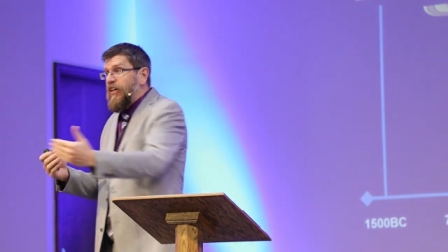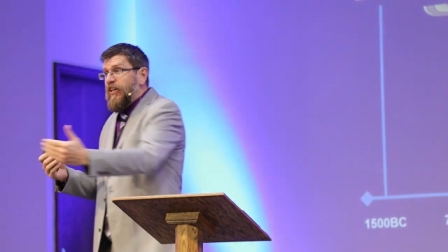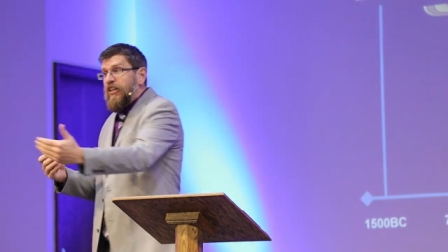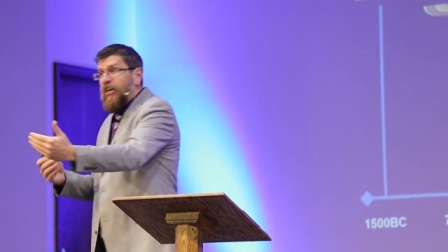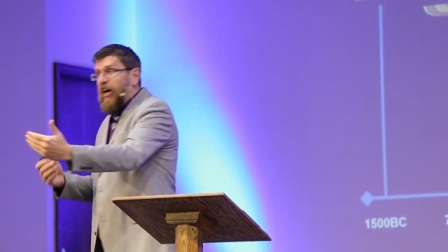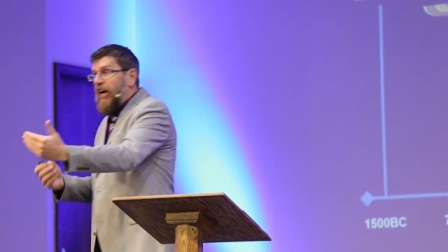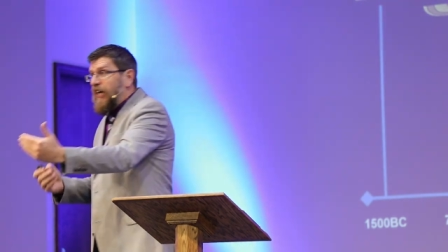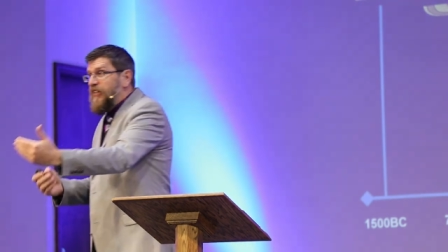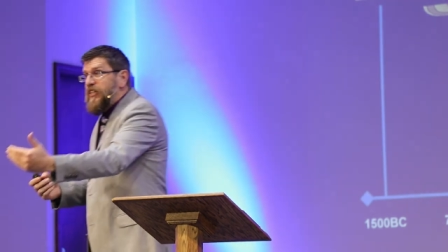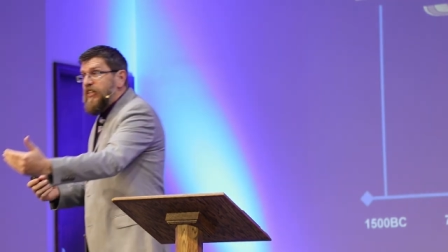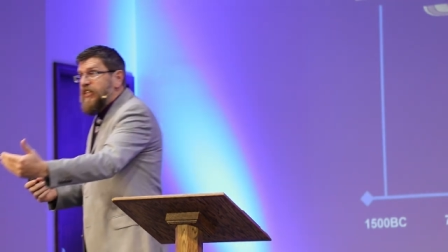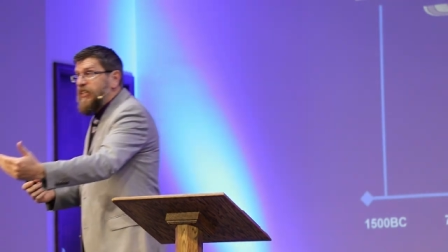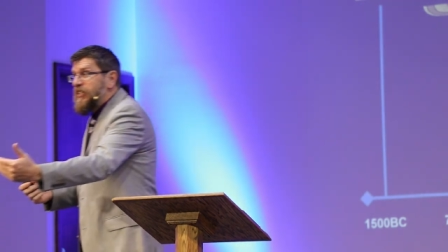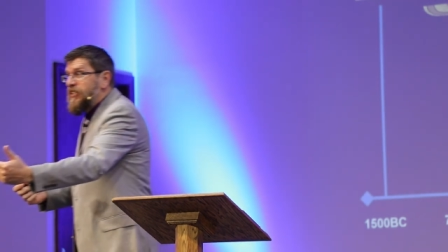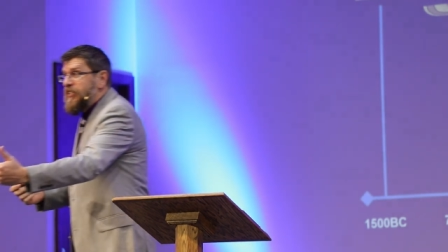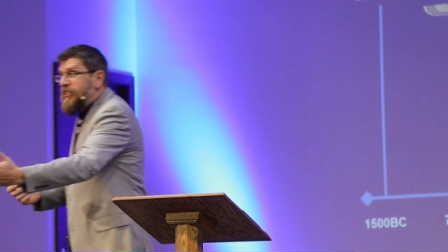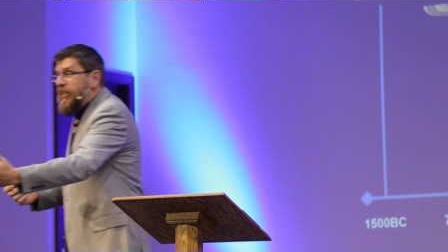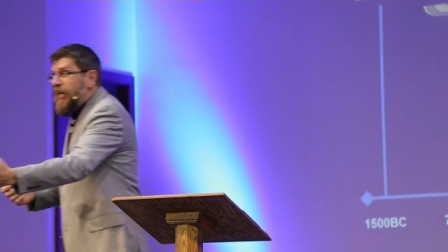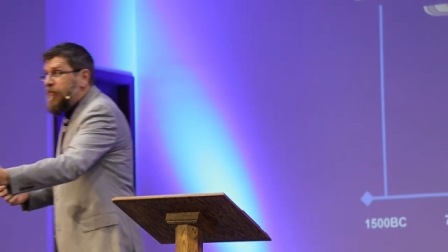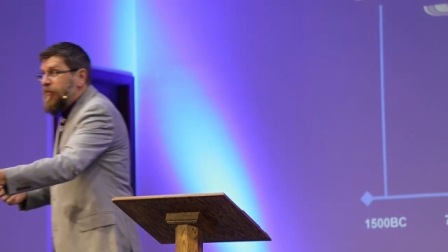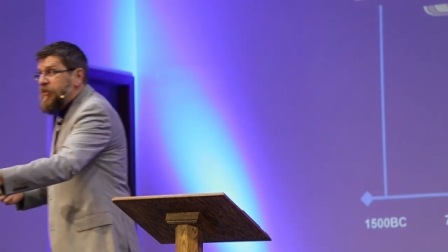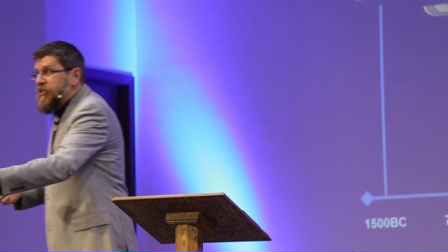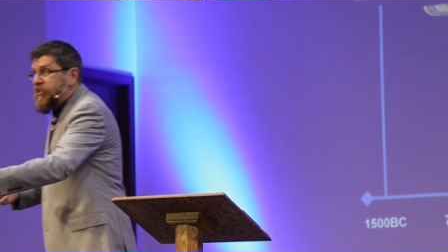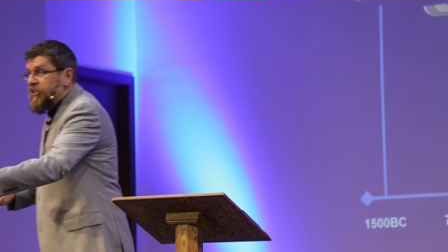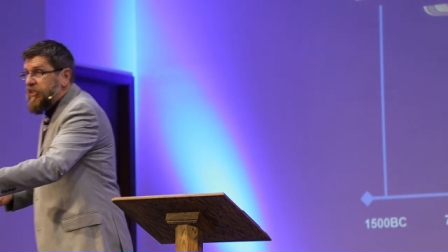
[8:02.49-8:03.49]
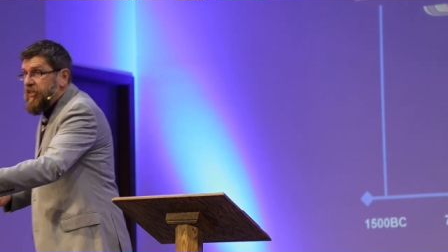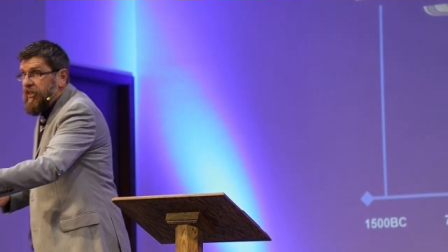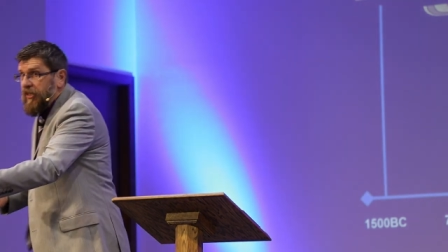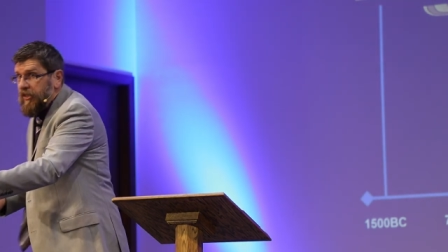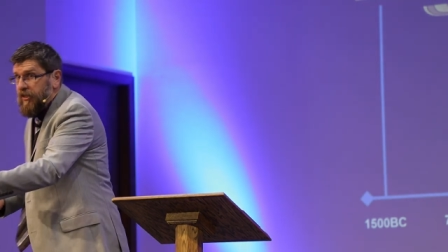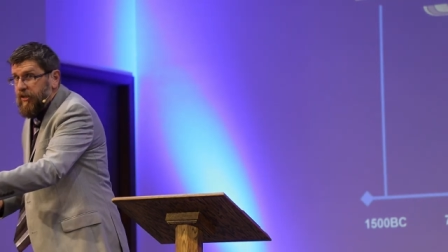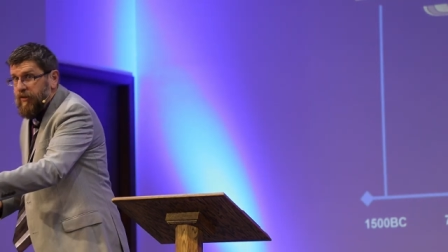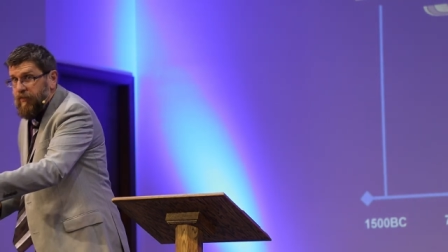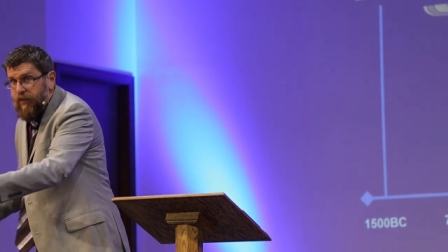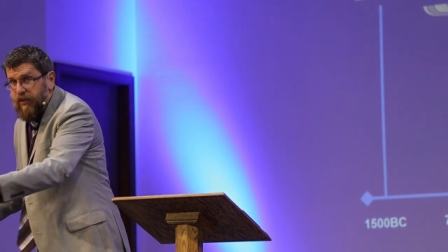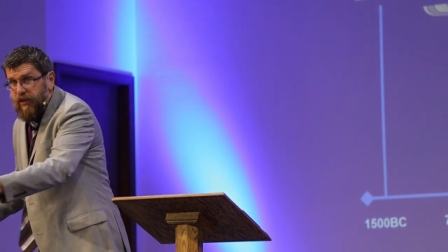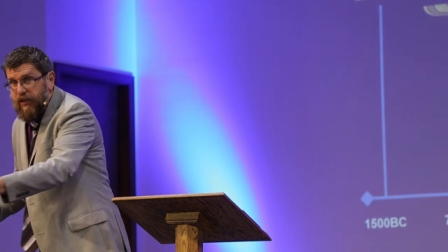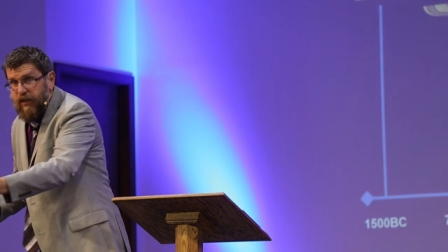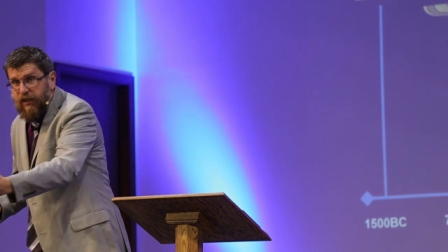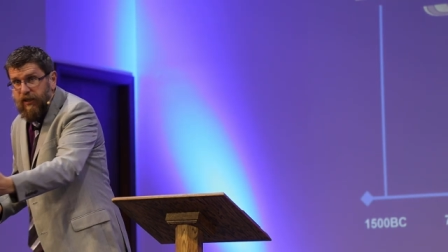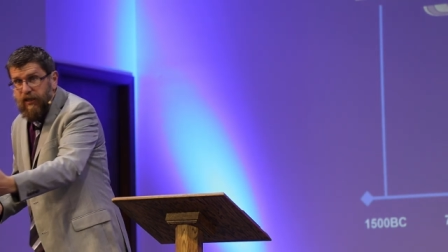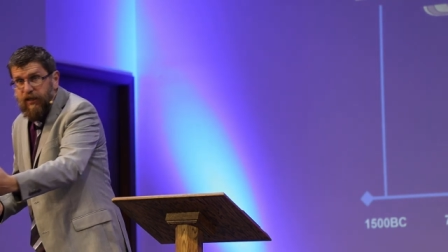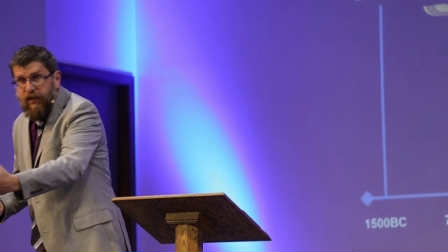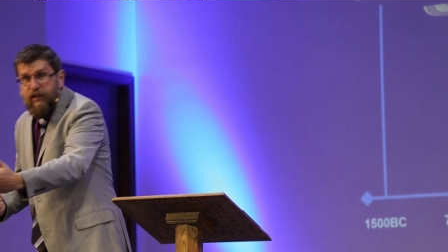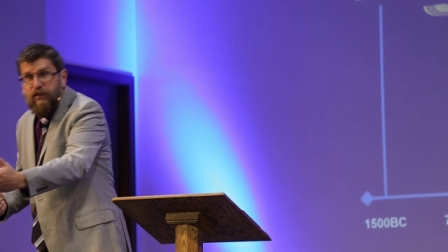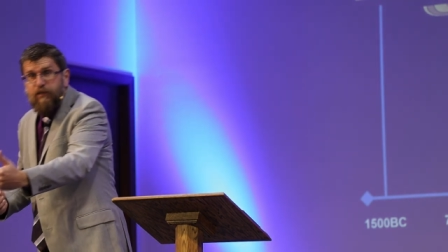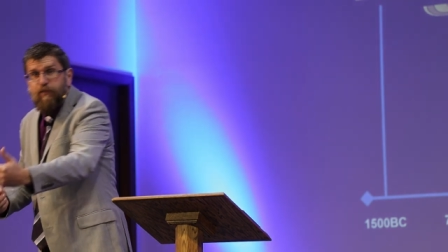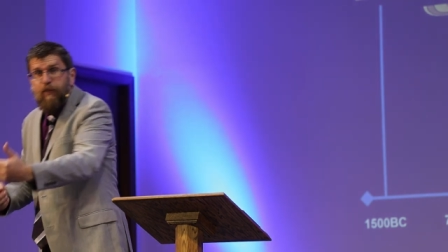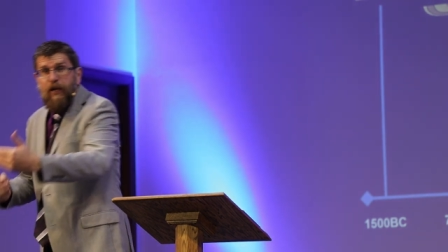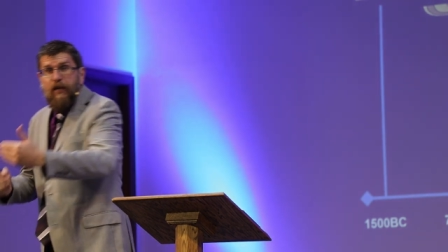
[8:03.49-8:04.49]
God didn't establish a king at the
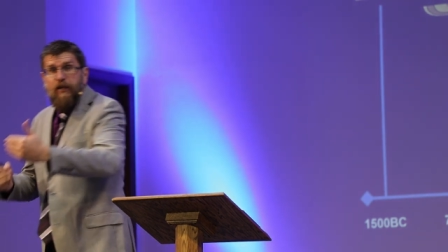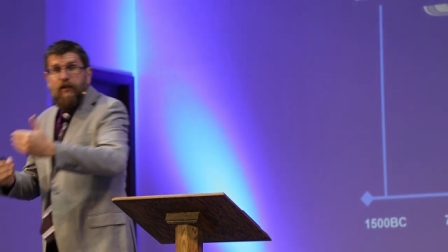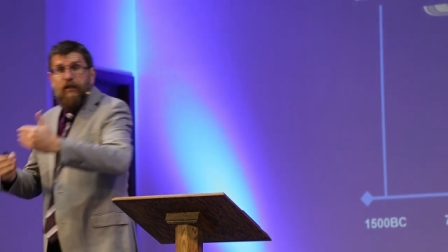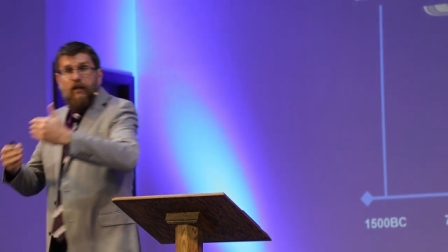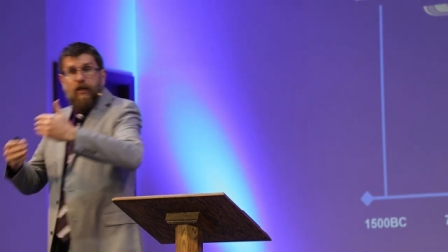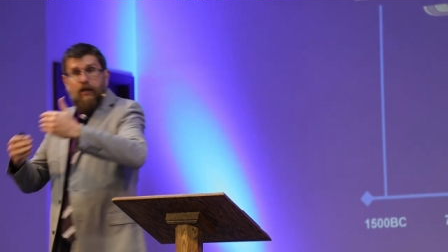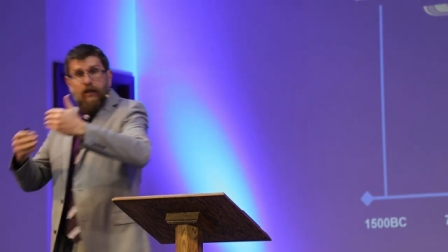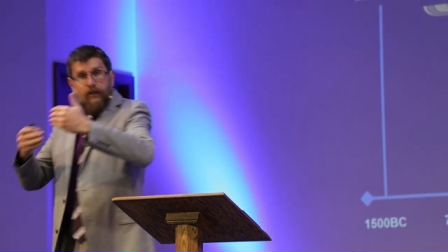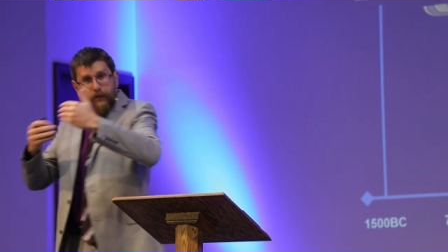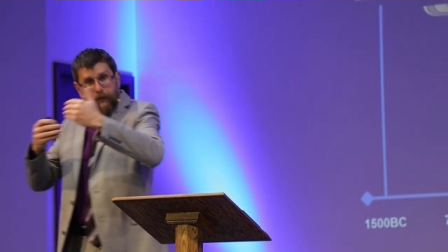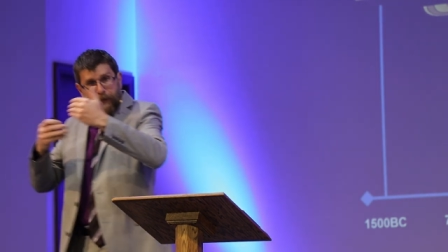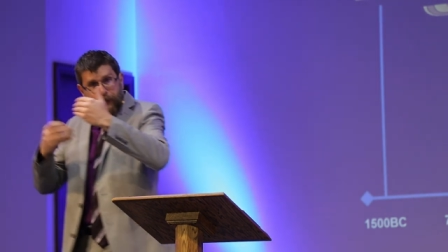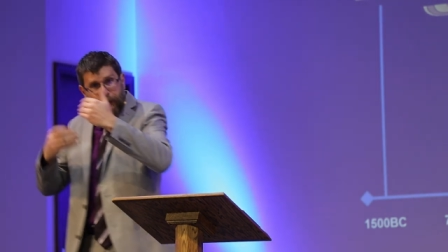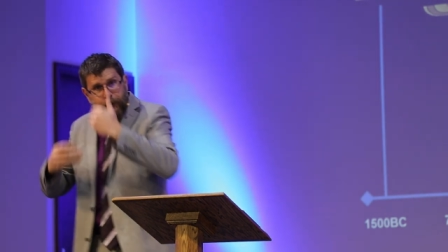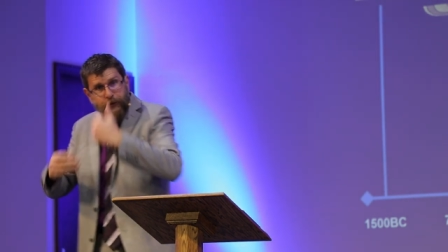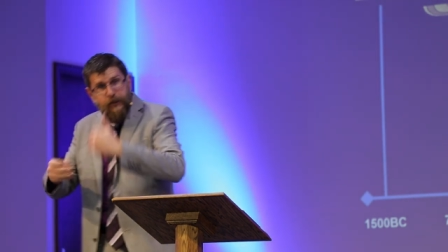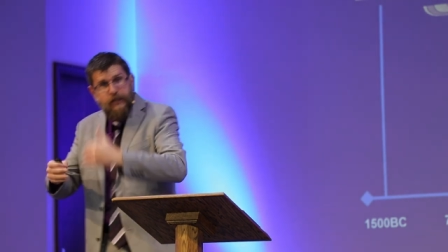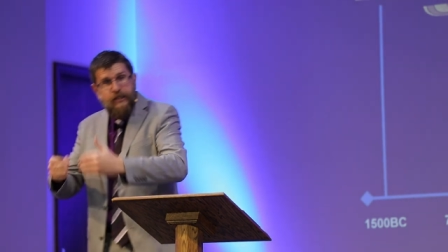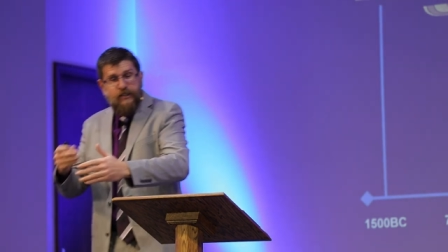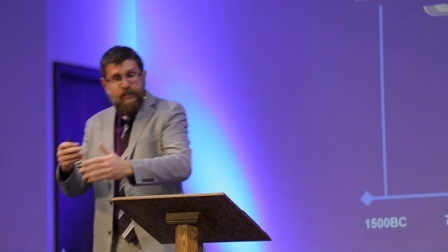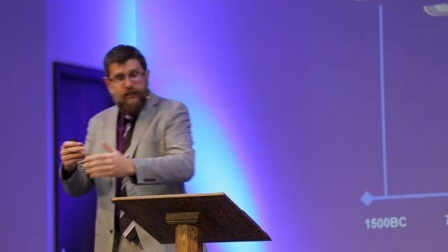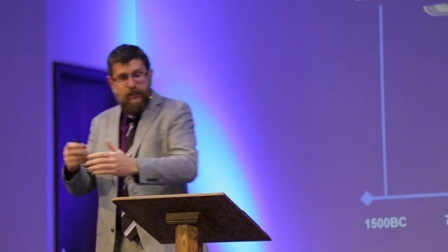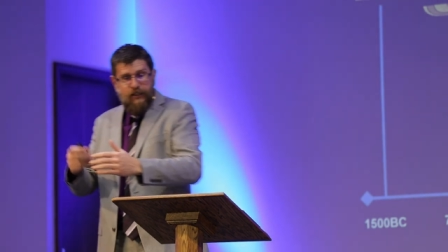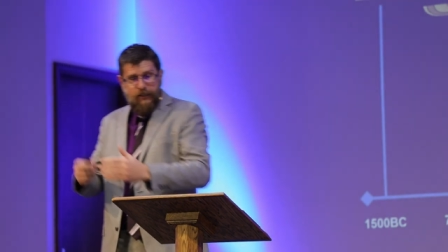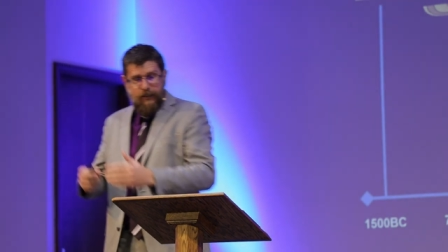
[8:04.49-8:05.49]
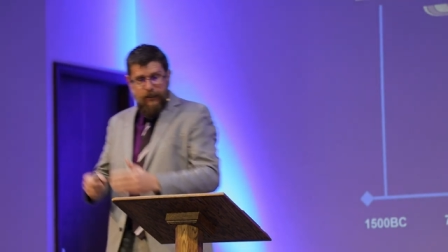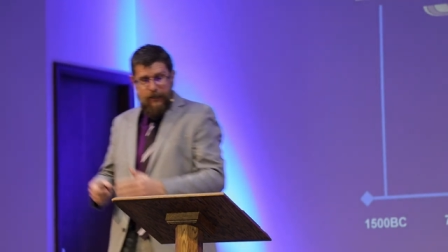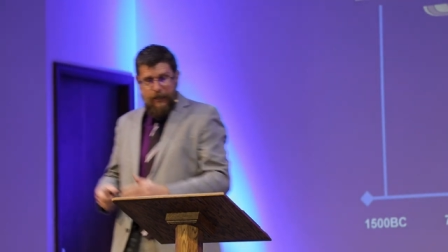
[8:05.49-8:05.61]
beginning, it's by the priestly